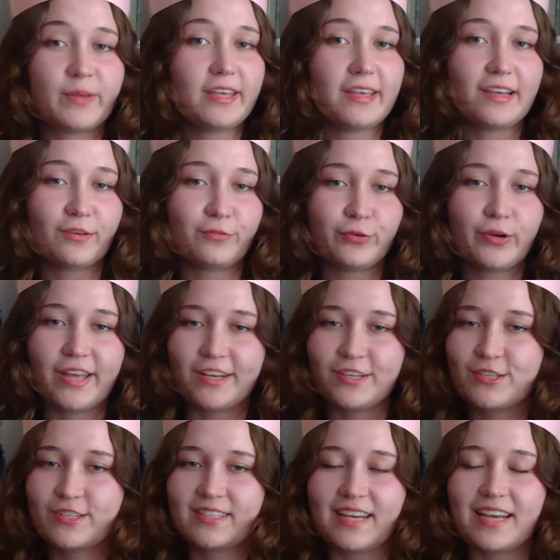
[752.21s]
Speaking of
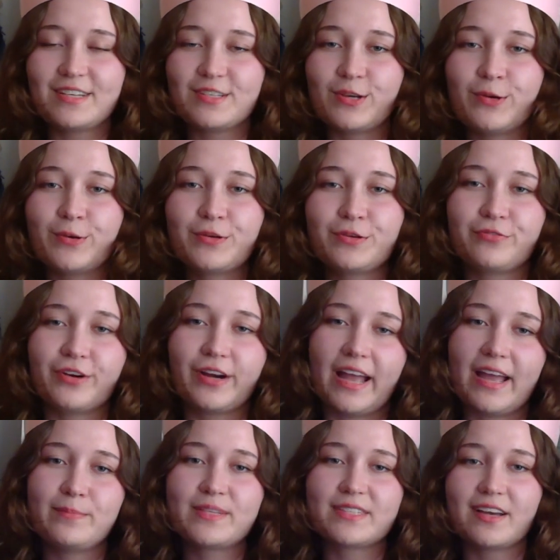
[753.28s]
which, stay tuned
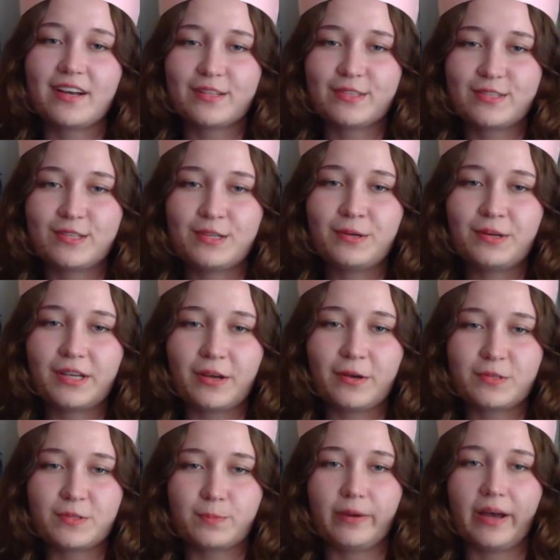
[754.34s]
for Amazon
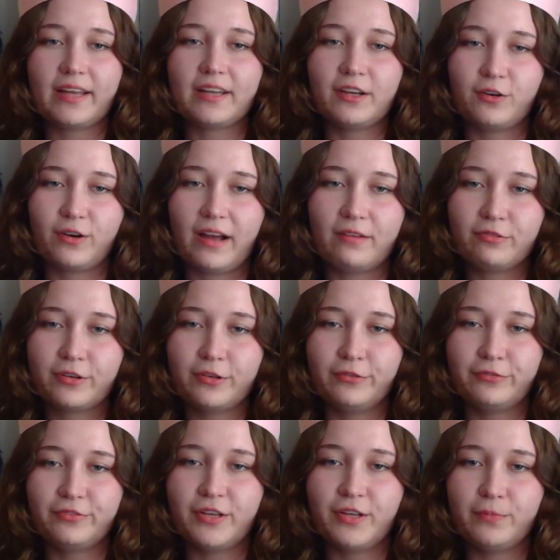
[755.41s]
Studios'
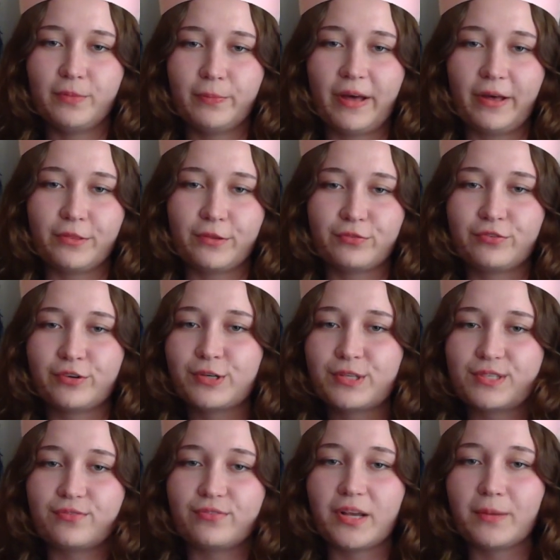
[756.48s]
biographical film about the
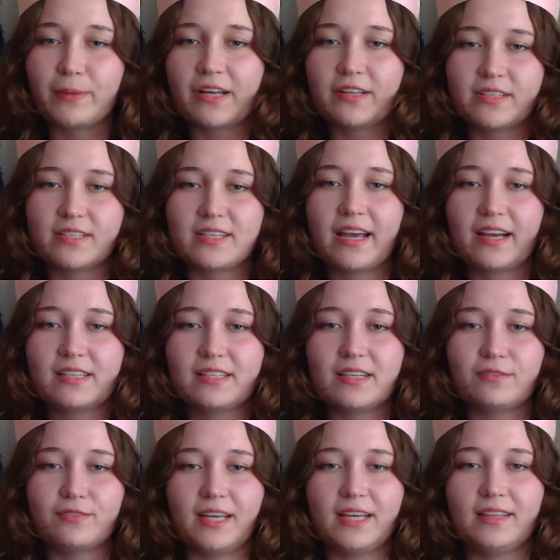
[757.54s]
first female
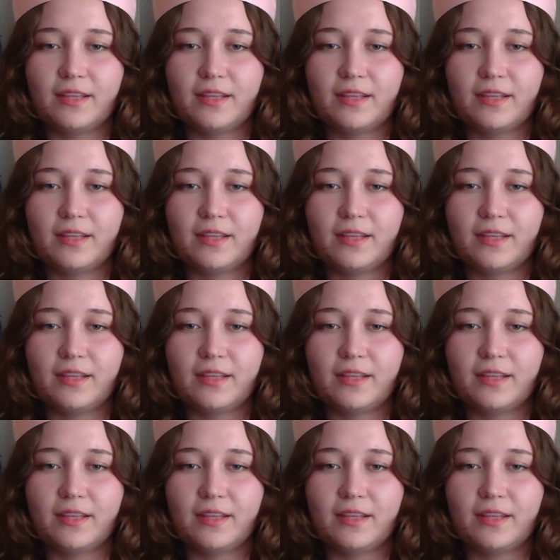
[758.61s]
detective